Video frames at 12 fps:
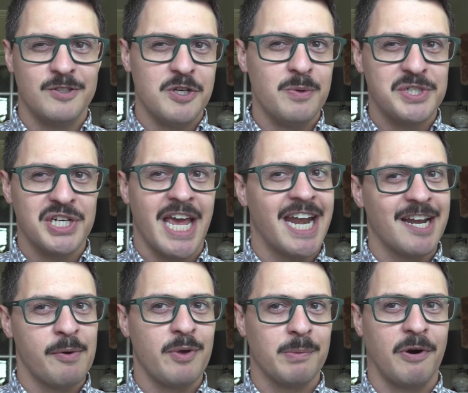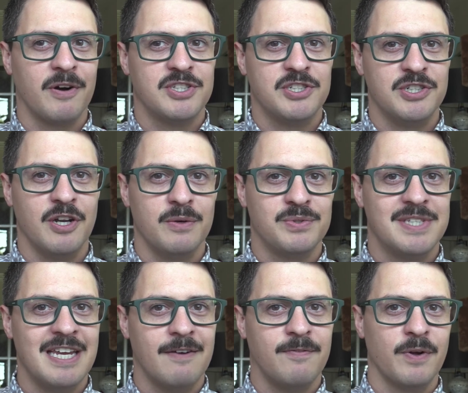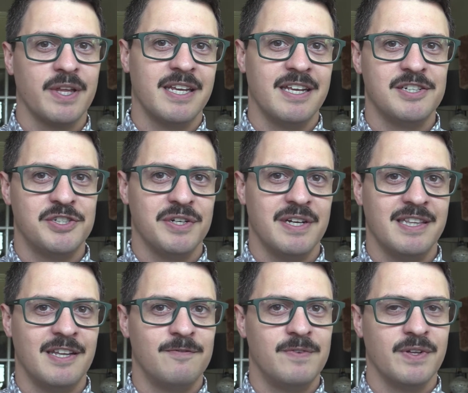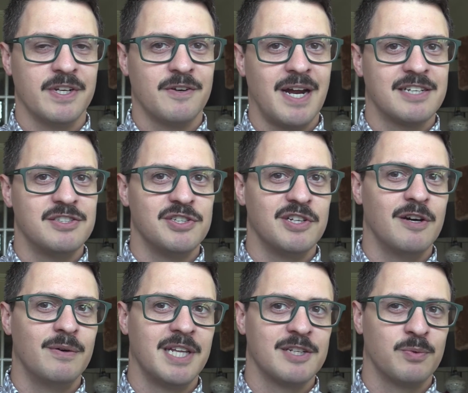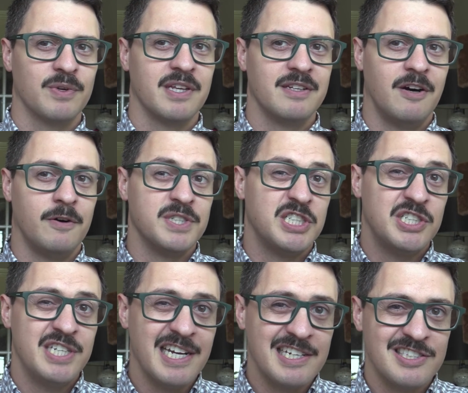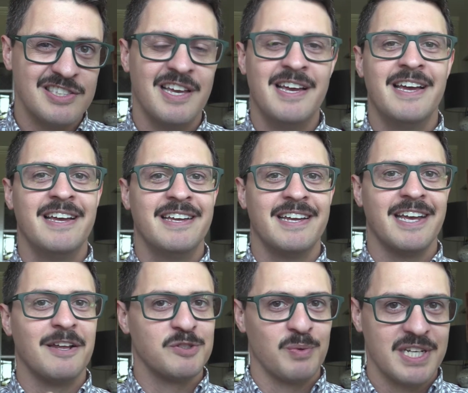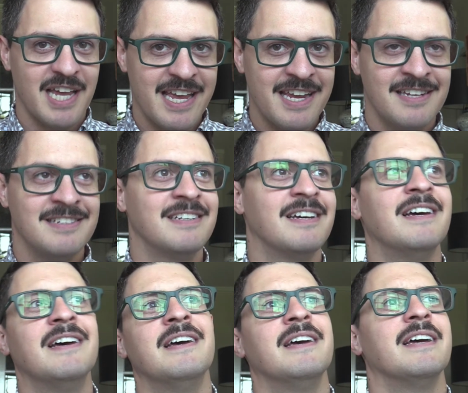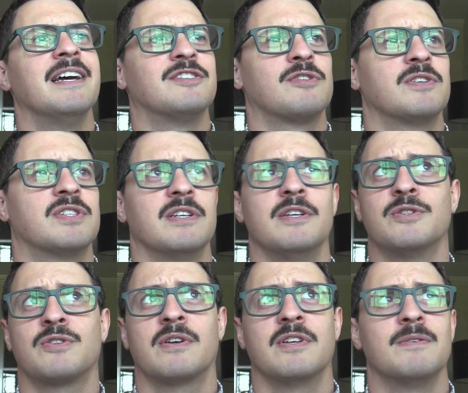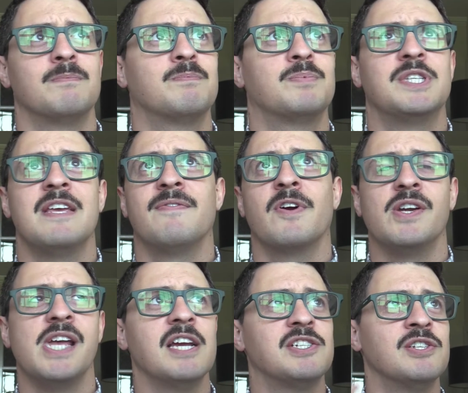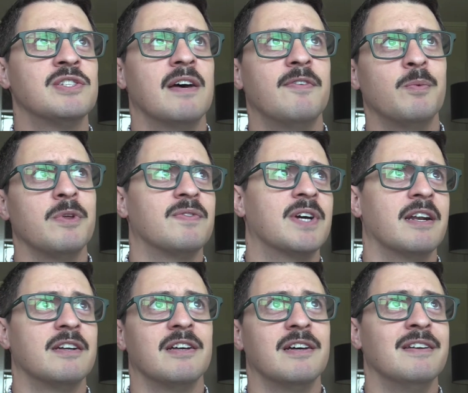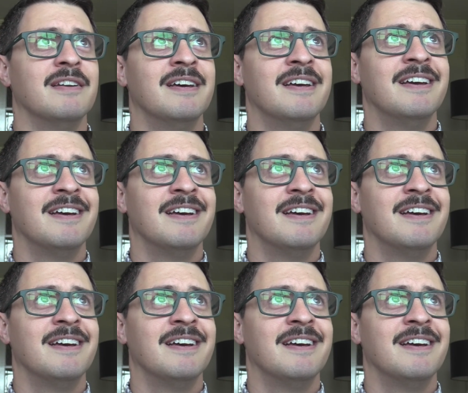do what you can anyway with the parts that you know, see how far they can get you, and then fill in cracks as you go. And that's where the knowledge sticks. It's retained. It starts to, you start to see variations of it when you've kind of done